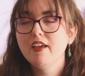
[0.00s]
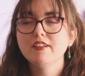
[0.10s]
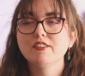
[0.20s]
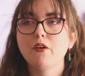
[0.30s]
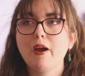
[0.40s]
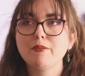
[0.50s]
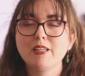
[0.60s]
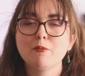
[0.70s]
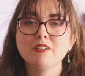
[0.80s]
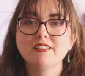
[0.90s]
So I was
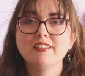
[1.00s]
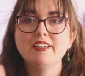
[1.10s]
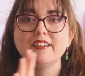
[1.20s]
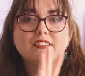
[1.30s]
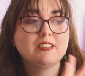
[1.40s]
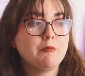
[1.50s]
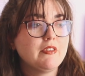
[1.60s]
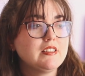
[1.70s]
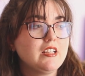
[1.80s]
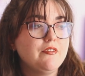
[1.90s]
able to see some of
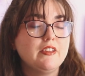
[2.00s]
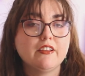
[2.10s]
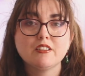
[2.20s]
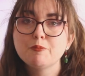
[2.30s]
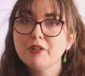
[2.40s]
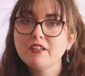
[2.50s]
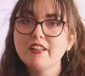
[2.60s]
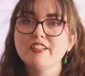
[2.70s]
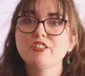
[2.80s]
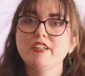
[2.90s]
the stuff in their spring
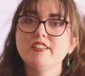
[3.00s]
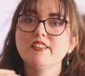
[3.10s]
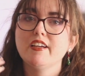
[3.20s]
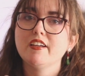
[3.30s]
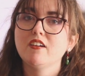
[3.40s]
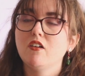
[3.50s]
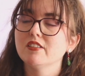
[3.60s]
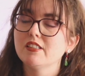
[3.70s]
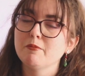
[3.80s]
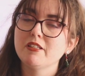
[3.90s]
collections and also
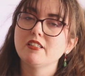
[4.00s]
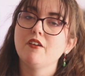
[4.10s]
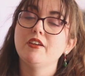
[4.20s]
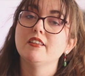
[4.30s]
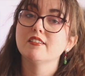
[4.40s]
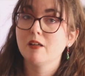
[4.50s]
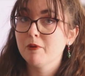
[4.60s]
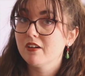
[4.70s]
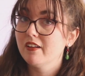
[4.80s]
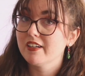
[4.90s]
some of the stuff in the summer
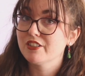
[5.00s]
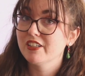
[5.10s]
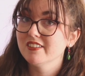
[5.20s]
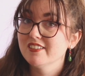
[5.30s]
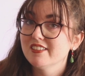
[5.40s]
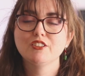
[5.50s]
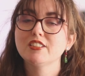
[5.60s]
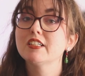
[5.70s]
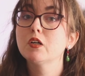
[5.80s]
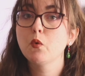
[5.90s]
collections. Just
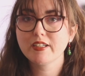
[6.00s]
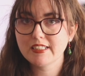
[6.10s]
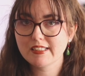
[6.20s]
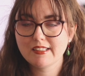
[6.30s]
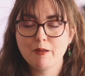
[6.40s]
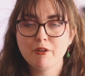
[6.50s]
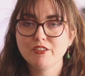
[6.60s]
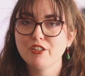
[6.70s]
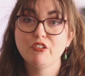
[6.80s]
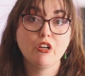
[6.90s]
a quick disclaimer
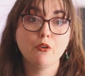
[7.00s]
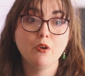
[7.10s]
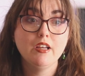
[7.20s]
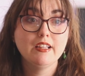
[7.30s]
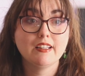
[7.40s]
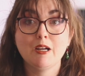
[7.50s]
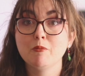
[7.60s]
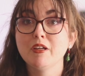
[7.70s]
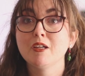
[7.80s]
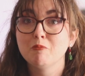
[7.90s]
so you know that I'm
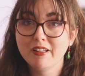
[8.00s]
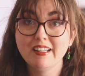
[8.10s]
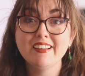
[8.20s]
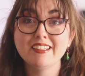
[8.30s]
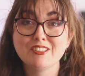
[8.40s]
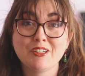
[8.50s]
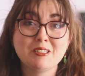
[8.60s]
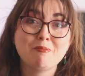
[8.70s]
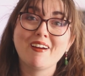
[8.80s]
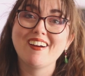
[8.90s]
being completely
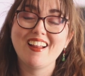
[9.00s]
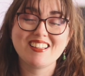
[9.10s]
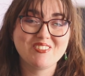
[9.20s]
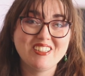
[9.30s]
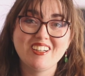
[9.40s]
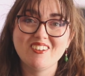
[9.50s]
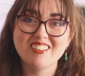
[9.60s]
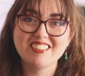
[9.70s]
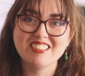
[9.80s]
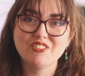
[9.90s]
transparent as we go
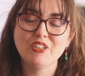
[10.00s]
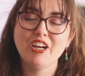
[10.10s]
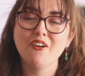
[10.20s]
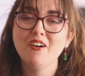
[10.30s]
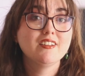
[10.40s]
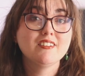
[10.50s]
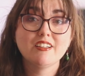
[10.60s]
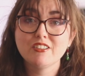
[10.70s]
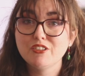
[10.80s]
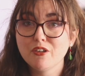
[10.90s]
into this video.
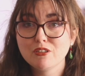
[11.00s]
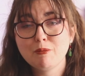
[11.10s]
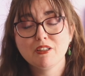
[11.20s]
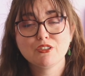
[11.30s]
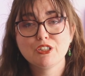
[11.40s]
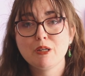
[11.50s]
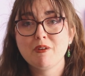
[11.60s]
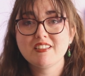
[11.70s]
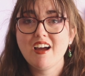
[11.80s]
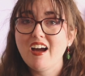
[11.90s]
There is no sponsorship
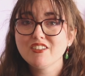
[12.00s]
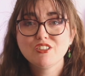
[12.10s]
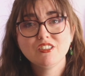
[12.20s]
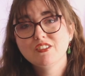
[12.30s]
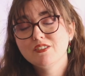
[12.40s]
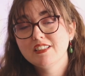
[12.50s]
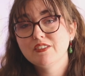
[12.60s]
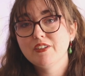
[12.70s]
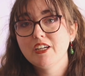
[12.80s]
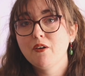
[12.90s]
attached to this
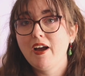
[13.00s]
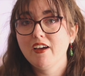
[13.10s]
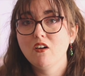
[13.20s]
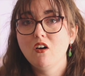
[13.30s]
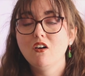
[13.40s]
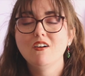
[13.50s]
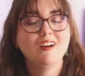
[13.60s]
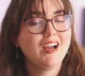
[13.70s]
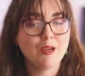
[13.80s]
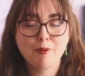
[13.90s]
video at all.
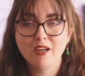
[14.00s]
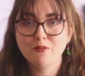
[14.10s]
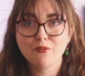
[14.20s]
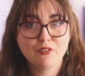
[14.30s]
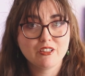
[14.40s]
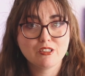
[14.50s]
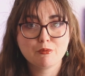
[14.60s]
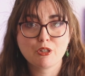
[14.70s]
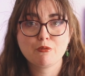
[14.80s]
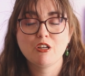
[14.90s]
I paid for the
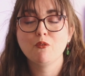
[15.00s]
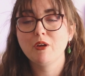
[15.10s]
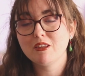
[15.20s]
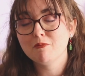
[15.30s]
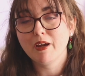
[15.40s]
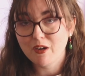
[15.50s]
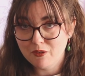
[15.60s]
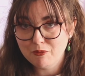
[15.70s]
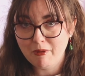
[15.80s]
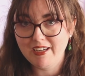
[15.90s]
subscription with my
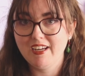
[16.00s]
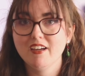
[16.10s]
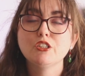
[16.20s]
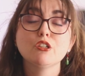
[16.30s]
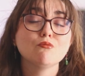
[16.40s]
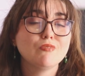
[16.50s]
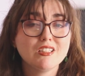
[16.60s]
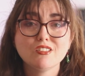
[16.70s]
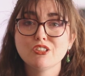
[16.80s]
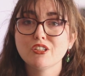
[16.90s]
own money. So you can
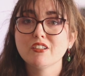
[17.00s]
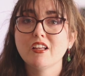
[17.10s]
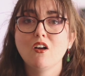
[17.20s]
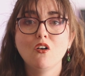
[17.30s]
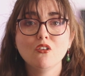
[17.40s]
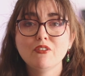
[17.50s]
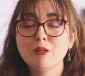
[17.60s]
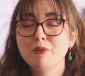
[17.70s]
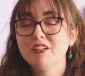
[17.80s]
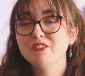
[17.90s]
rest assured that all of the
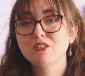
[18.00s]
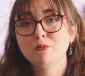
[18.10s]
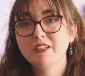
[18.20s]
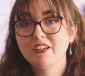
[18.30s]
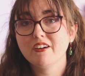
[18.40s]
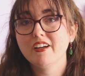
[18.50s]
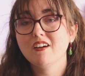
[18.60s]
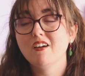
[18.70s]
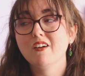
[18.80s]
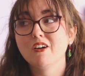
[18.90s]
opinions you'll be hearing
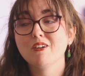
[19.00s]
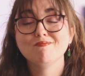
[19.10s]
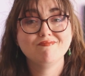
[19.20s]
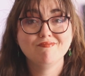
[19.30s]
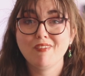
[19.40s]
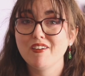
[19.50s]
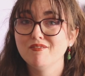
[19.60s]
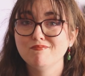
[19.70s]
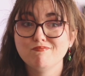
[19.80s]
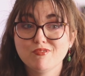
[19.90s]
are my
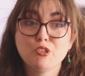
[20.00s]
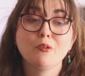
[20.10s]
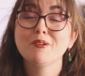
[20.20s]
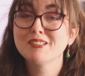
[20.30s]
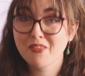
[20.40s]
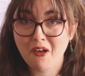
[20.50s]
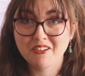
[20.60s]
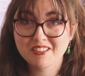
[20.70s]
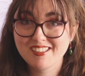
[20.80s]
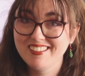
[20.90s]
truest
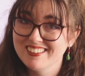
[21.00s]
thoughts.